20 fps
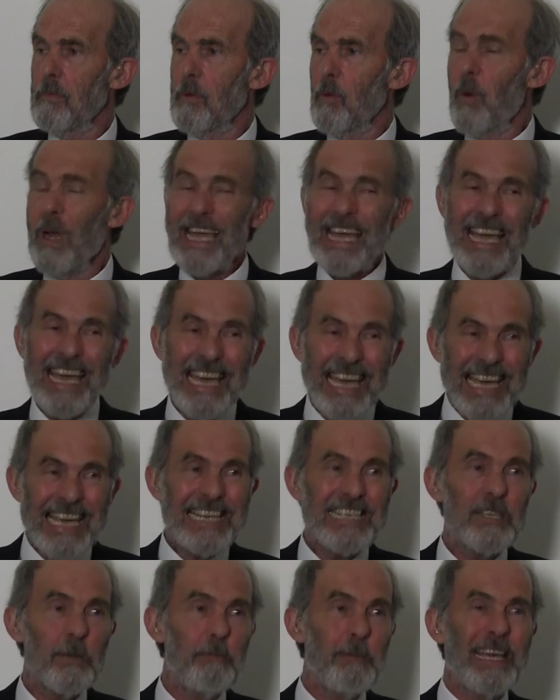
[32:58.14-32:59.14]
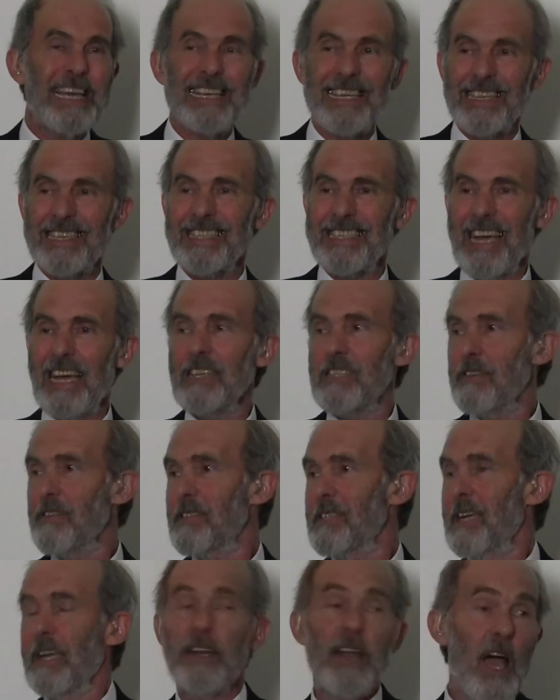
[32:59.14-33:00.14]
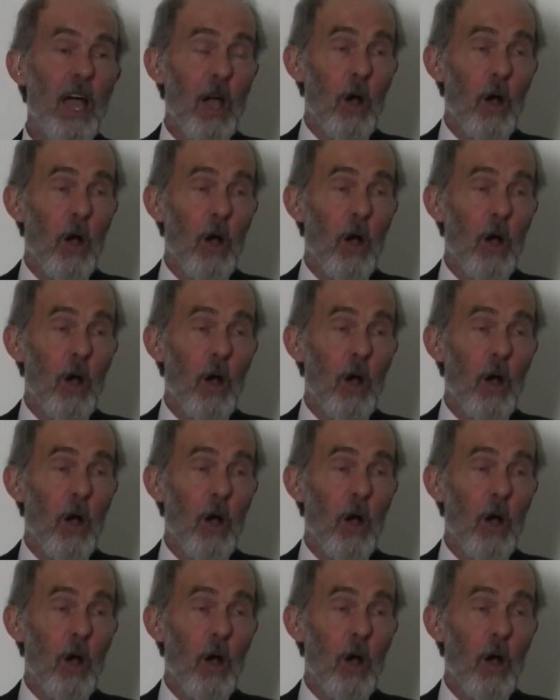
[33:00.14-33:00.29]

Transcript: We're here to be in a state of sin.